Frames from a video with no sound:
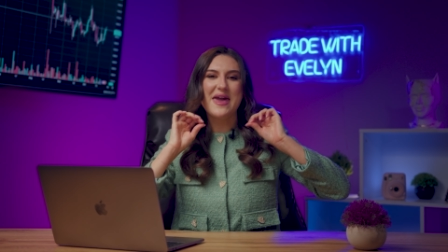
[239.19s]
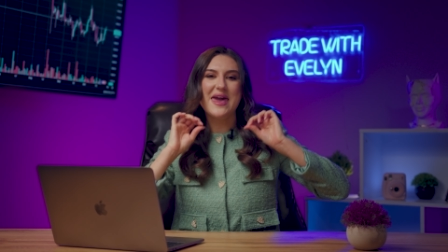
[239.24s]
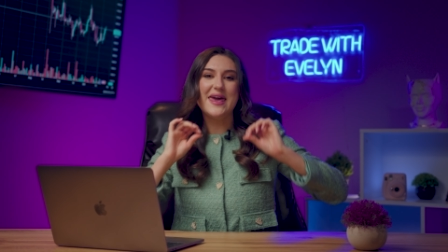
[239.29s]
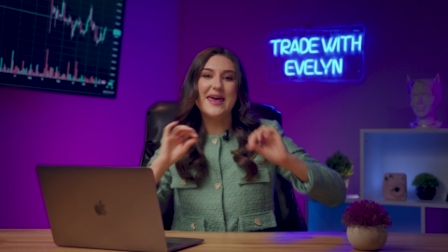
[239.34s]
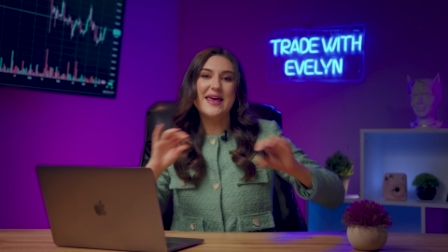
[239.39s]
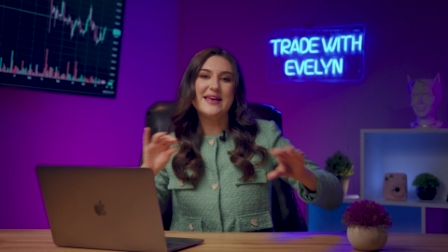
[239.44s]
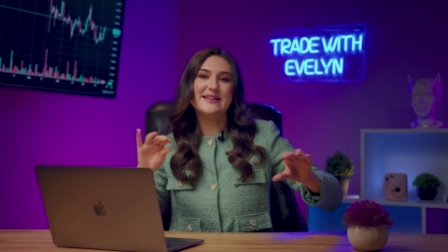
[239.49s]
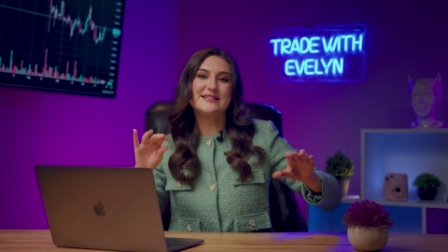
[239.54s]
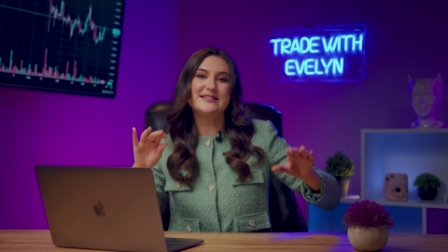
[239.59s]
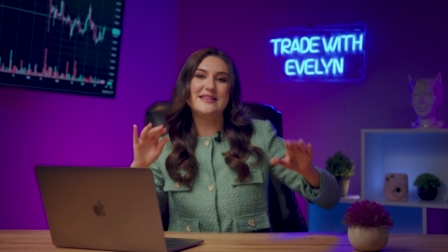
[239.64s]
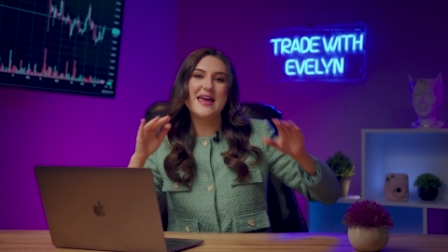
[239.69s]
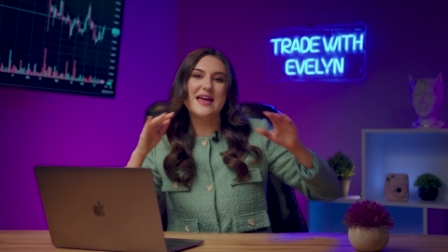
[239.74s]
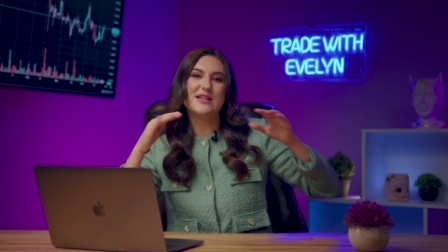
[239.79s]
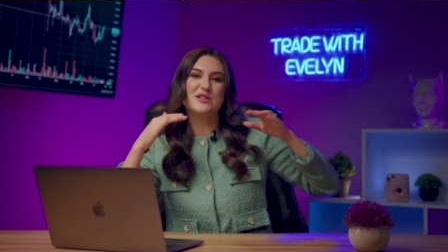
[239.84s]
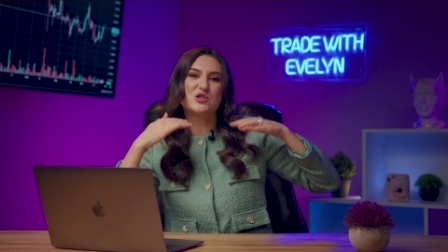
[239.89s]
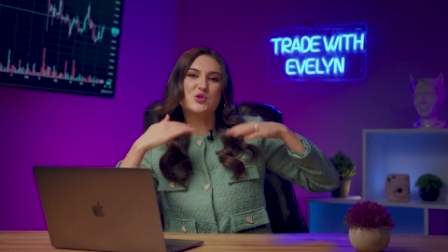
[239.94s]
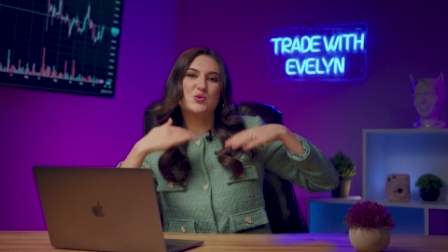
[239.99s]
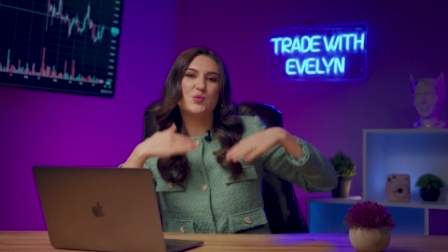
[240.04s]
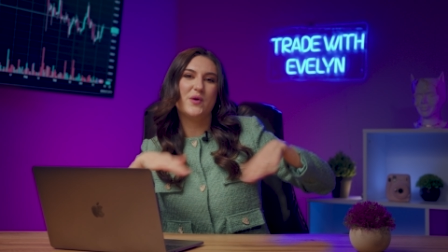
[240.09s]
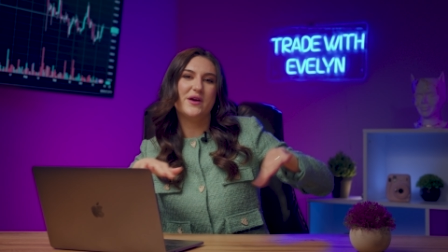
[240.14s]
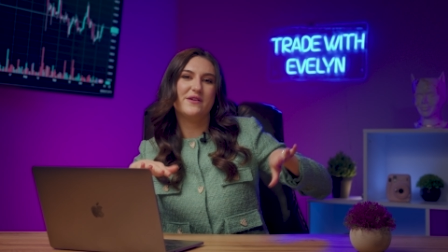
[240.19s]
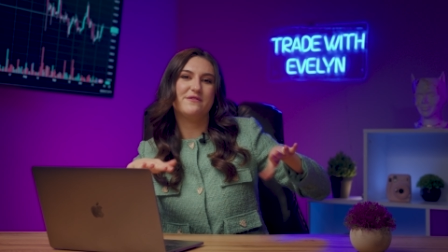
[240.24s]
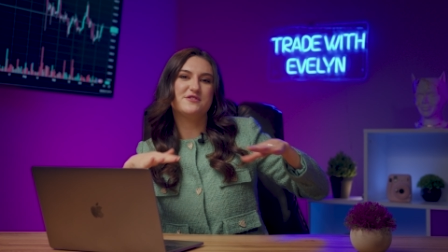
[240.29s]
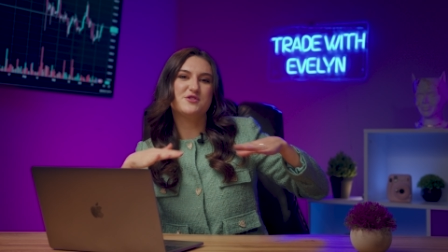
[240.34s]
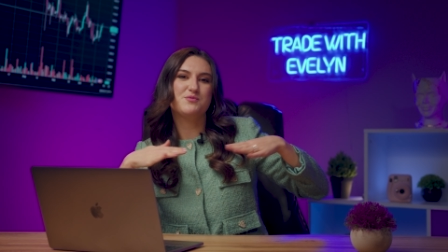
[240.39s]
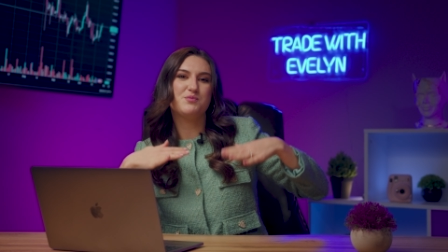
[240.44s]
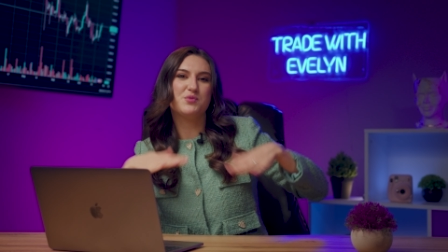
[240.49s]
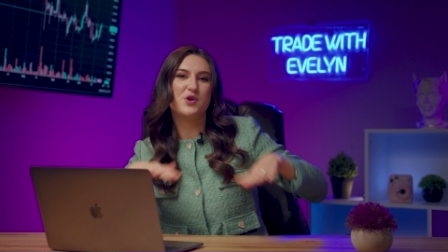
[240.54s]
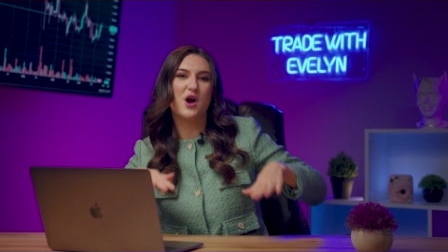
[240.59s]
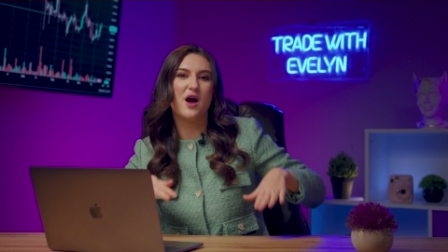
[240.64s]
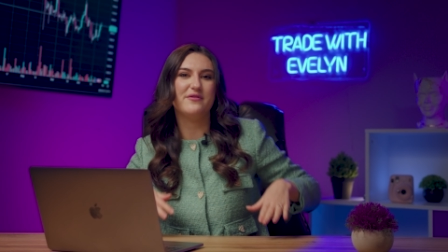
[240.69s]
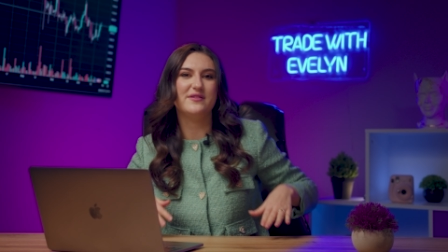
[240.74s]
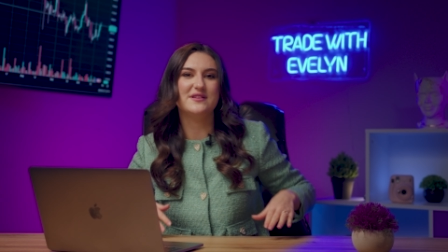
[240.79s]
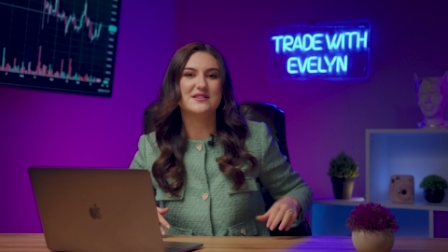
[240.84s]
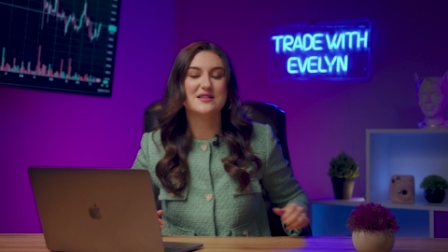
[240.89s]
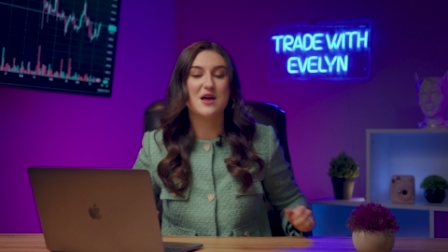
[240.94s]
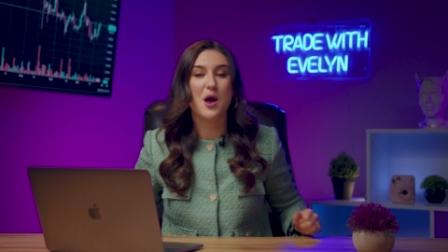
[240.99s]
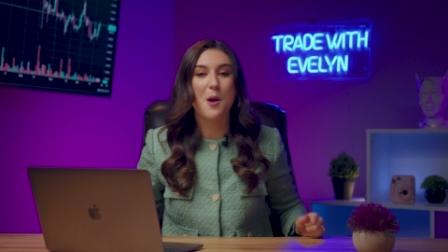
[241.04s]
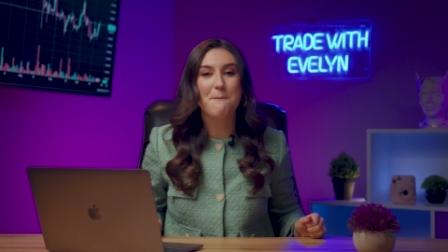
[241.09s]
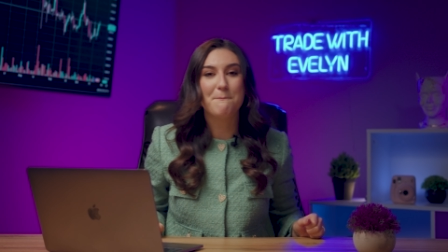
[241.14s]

easy and swift profits.